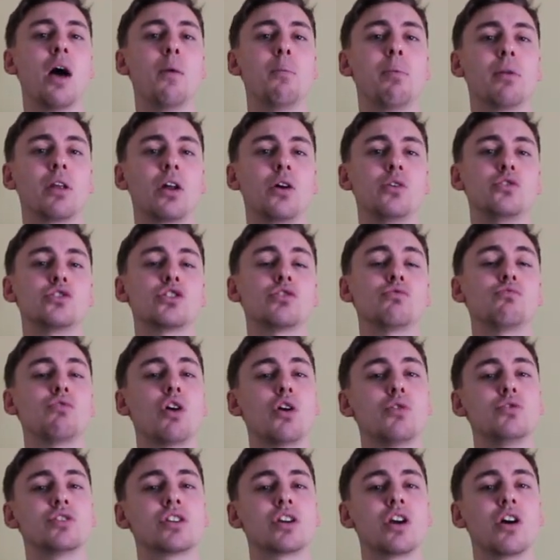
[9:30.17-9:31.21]
below to
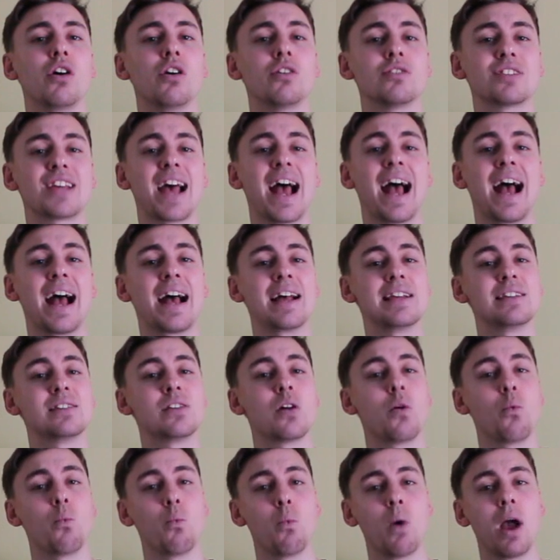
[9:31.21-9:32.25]
road cars
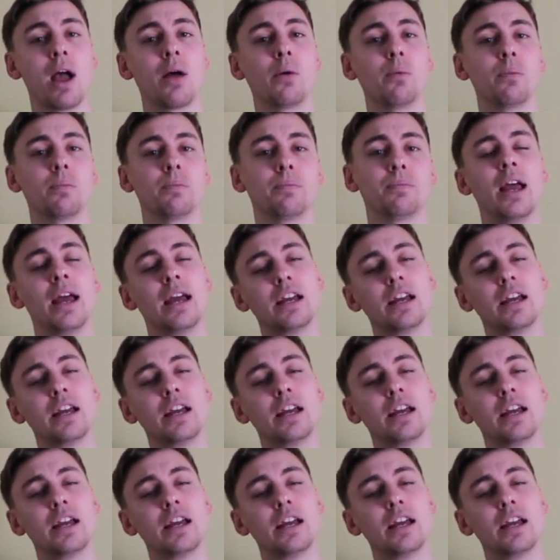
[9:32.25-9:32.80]
as well.